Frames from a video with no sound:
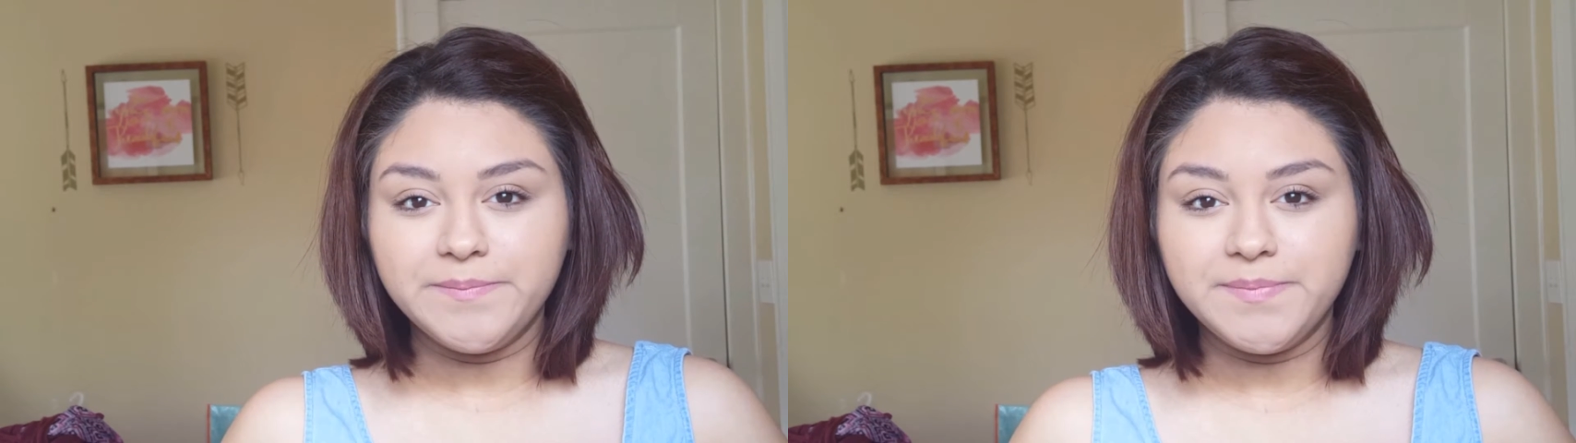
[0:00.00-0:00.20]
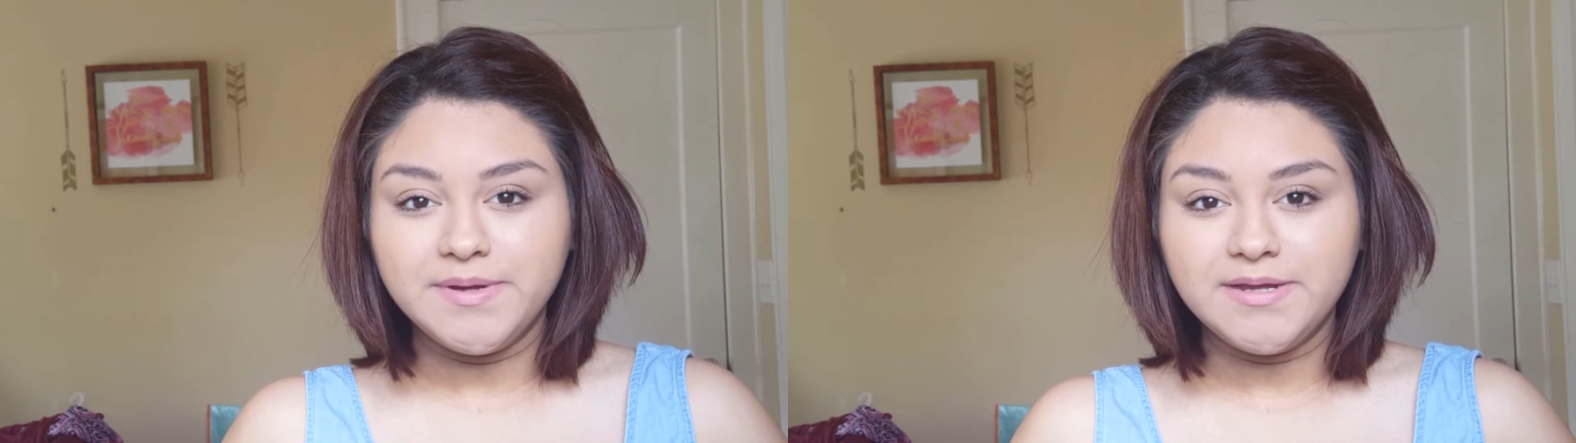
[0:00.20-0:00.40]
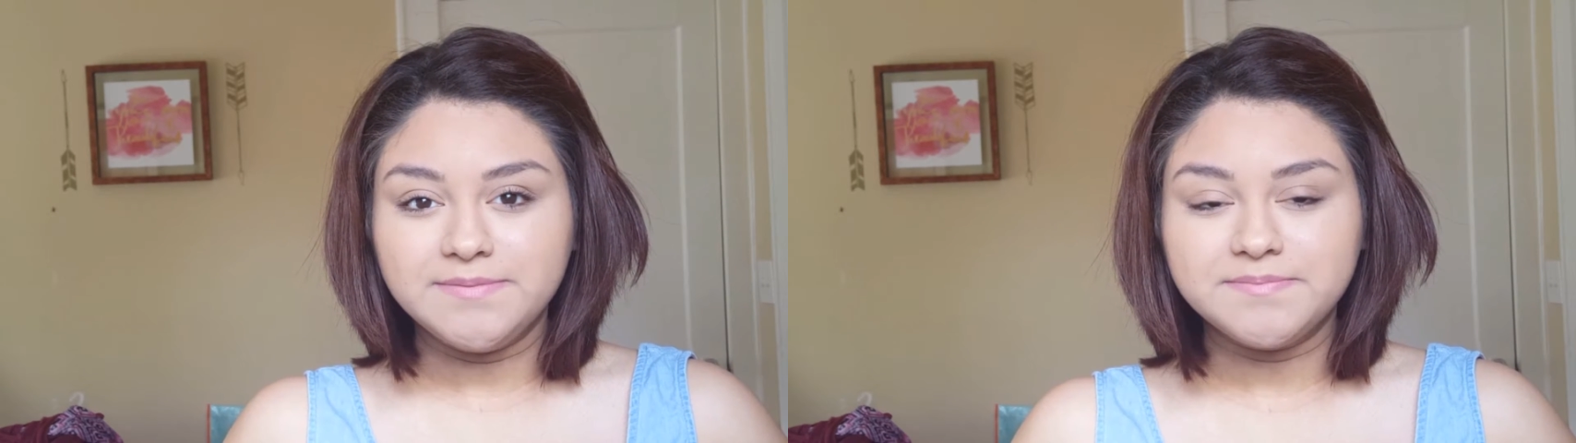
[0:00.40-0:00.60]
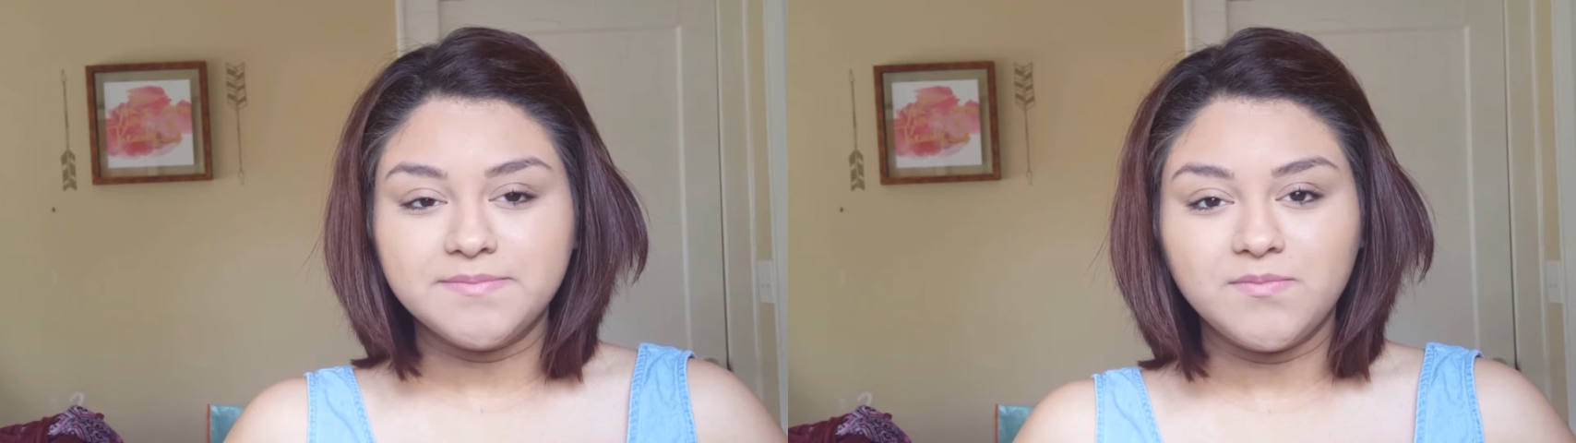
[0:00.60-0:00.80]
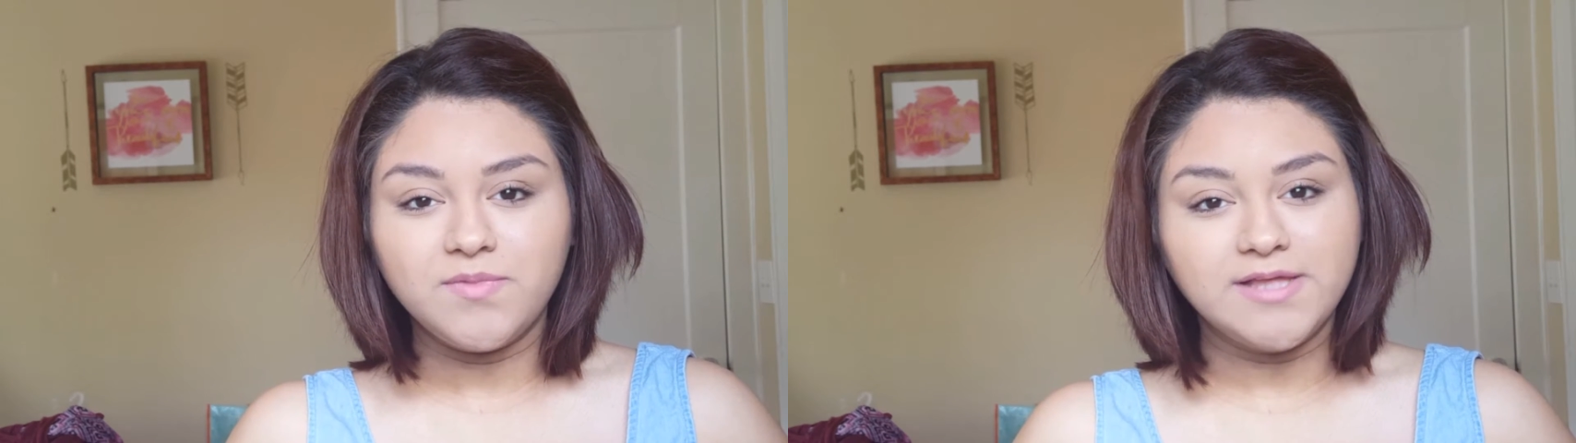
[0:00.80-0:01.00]
But
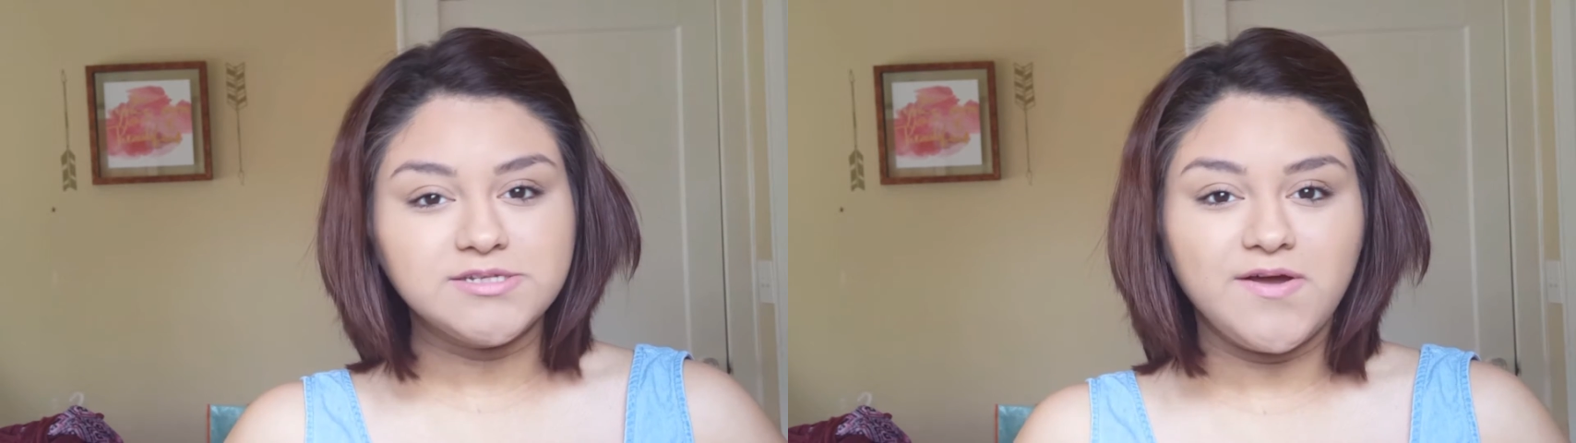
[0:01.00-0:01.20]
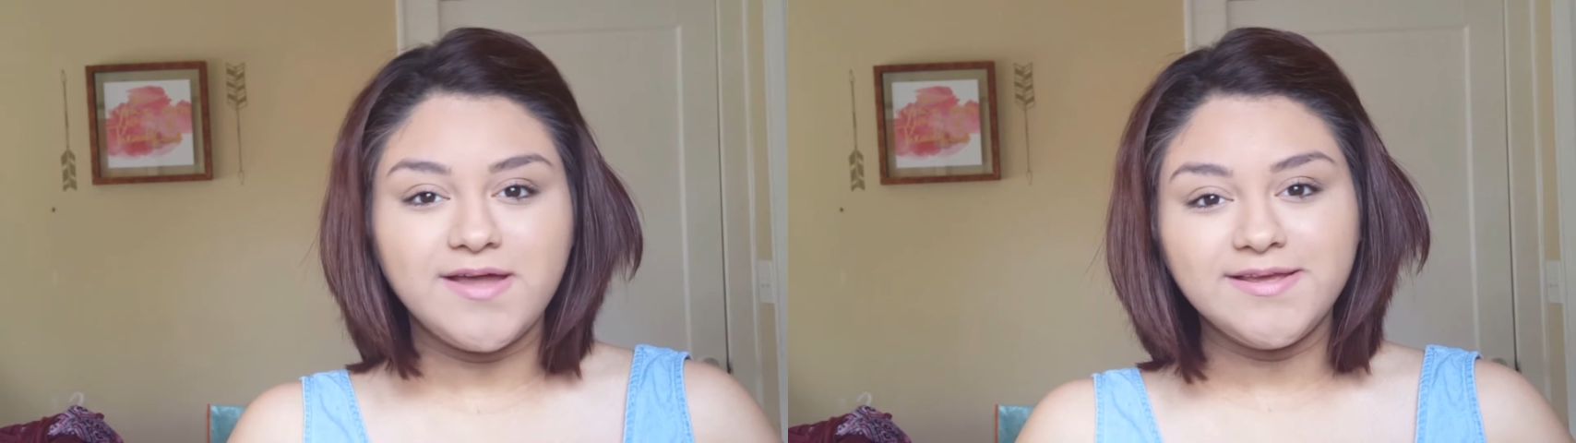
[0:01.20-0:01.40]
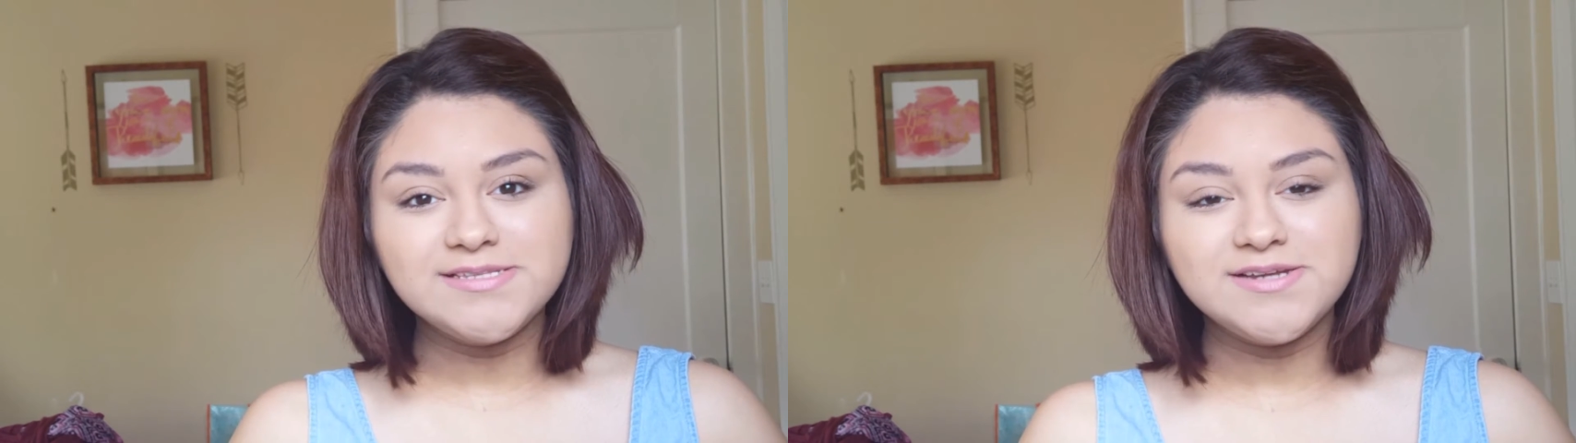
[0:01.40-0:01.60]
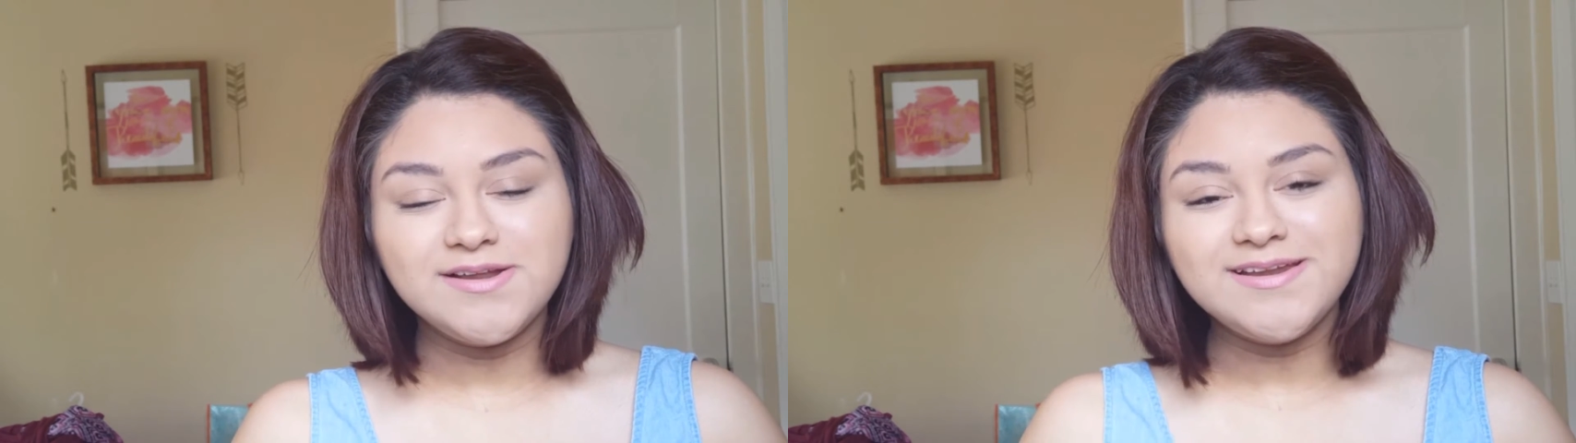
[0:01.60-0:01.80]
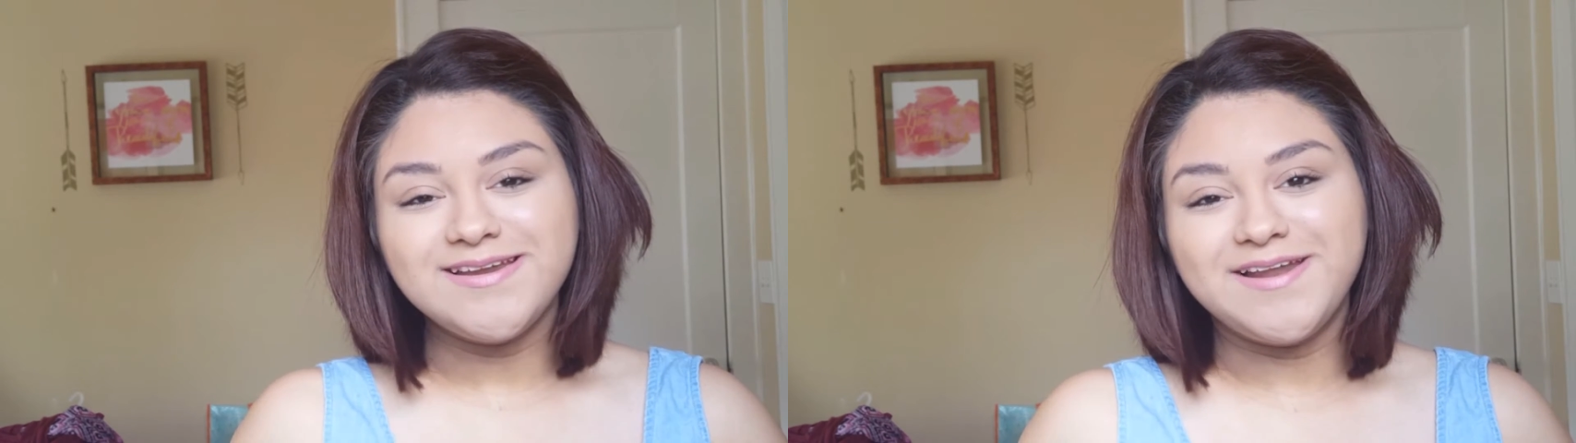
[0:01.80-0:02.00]
let's go ahead and get
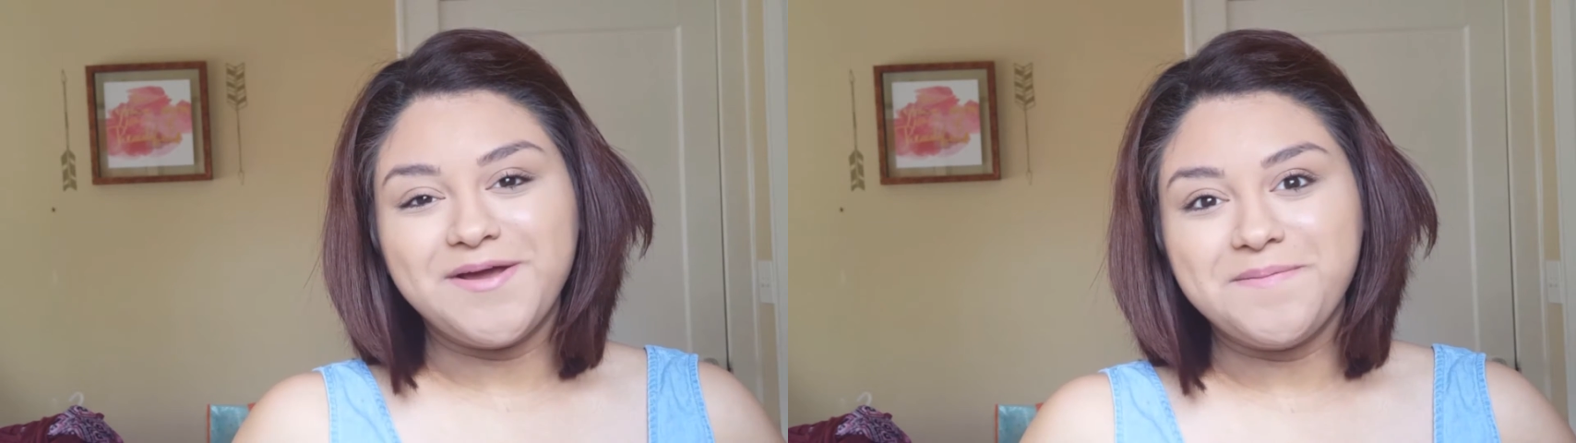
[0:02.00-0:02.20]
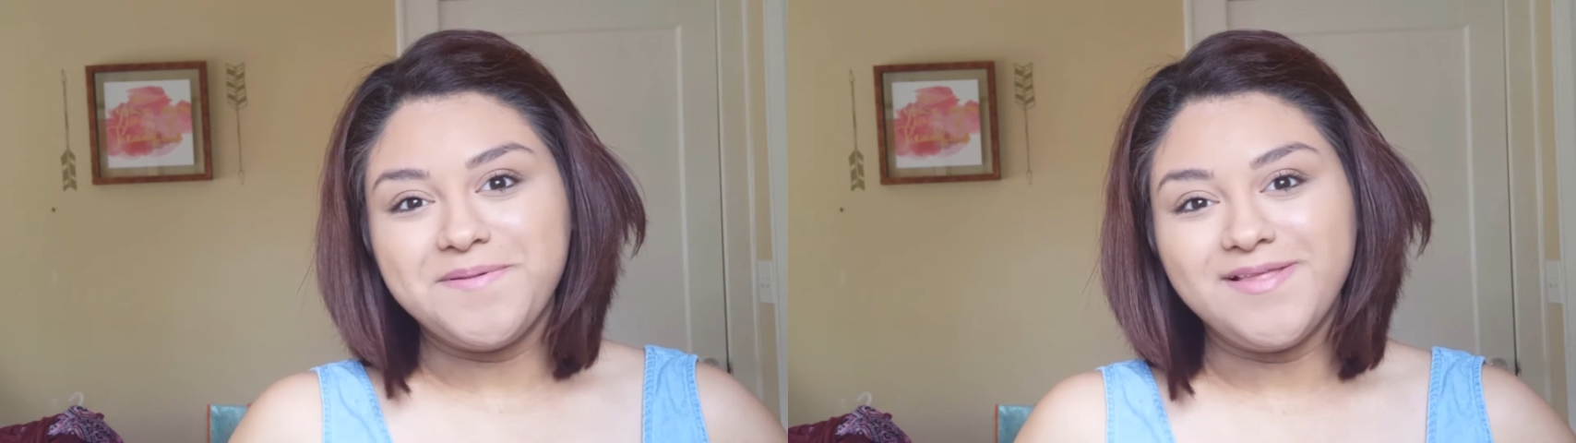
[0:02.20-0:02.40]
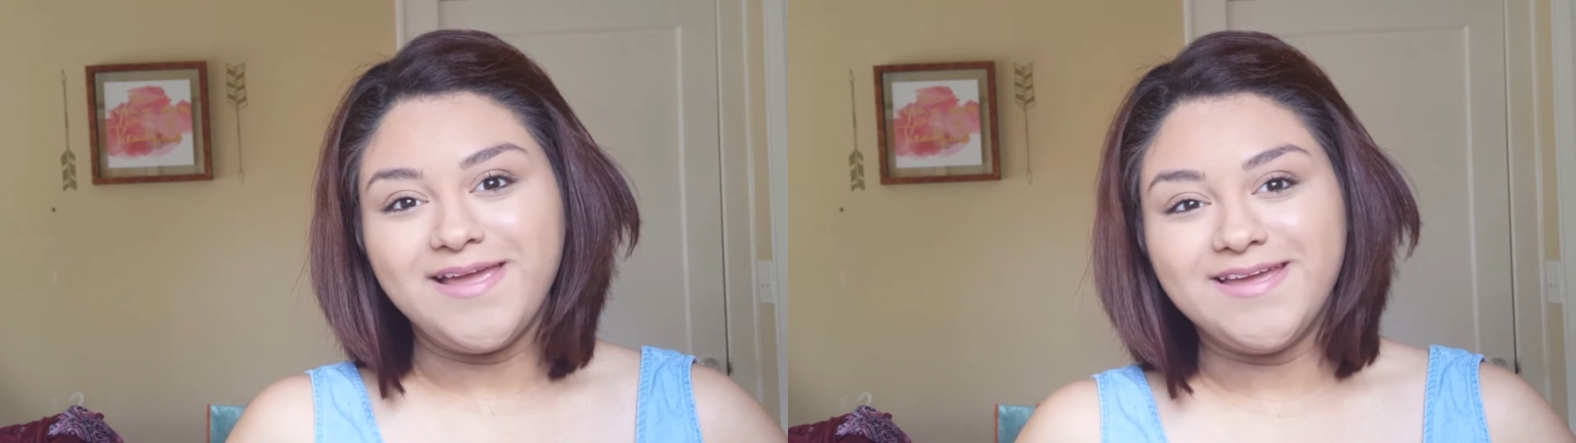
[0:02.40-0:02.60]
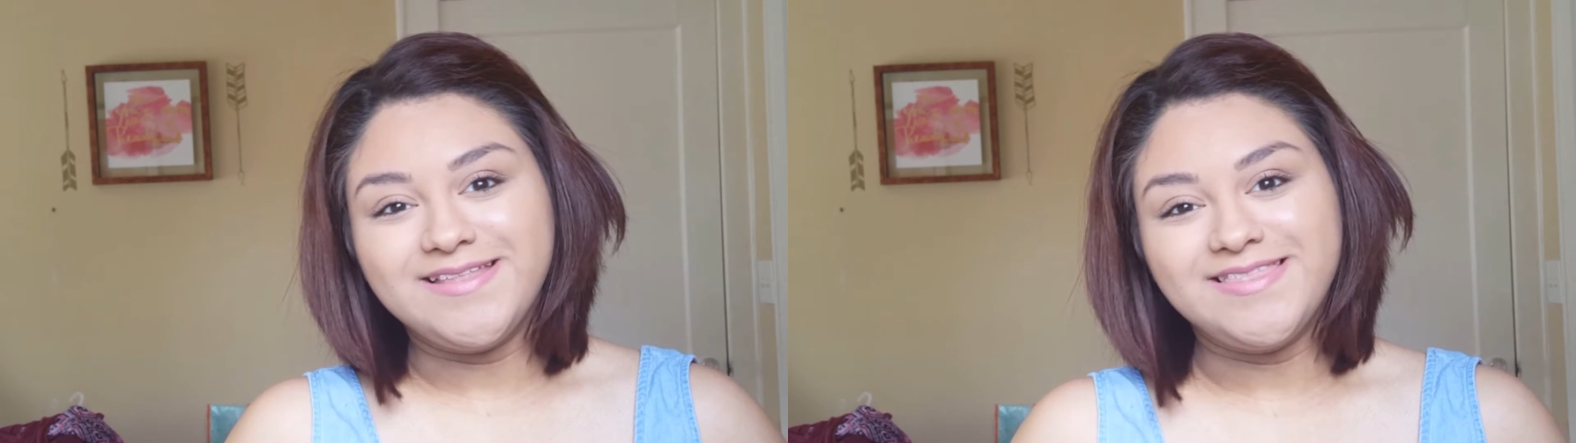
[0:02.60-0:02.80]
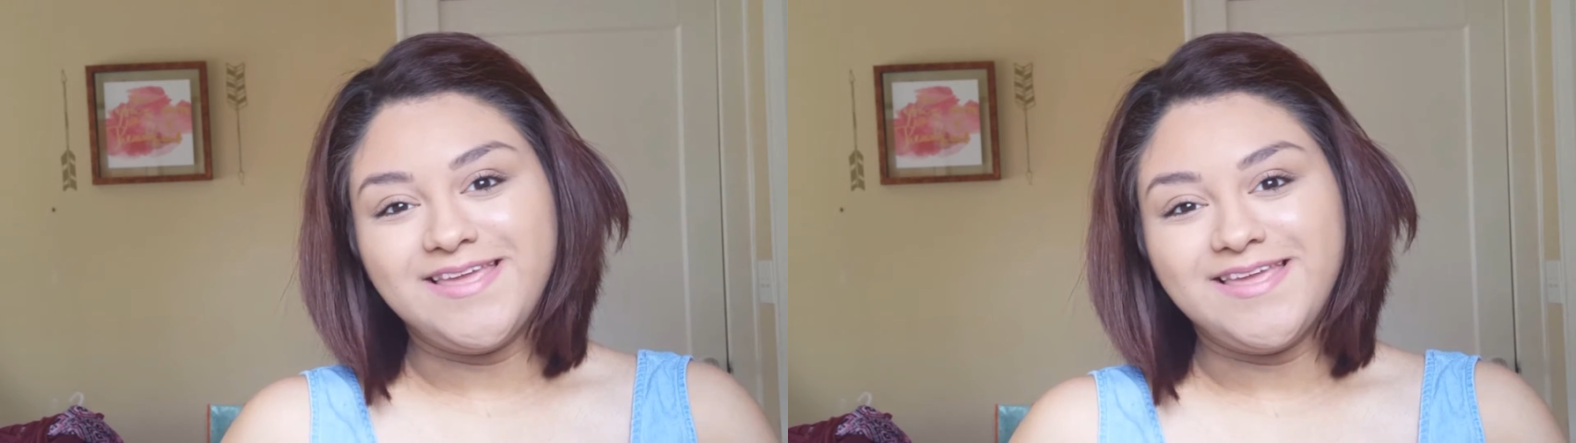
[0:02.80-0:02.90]
started, and I hope you like it.